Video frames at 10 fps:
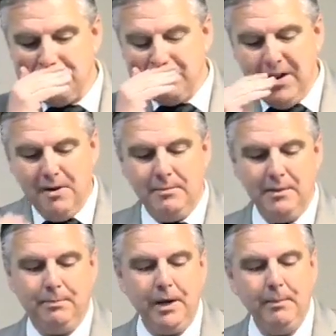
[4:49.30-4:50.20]
There have been
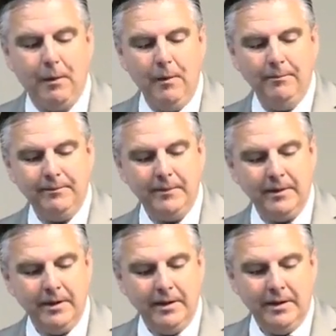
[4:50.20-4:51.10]
people
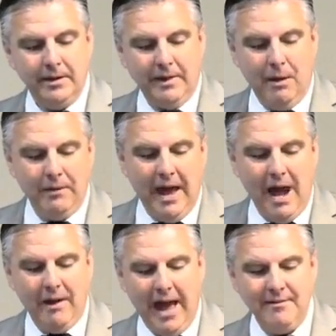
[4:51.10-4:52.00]
that
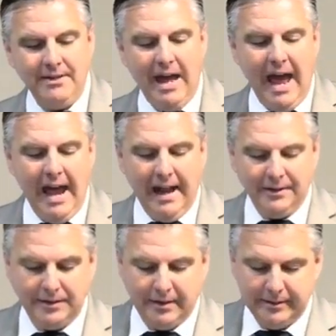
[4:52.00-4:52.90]
without having to ask,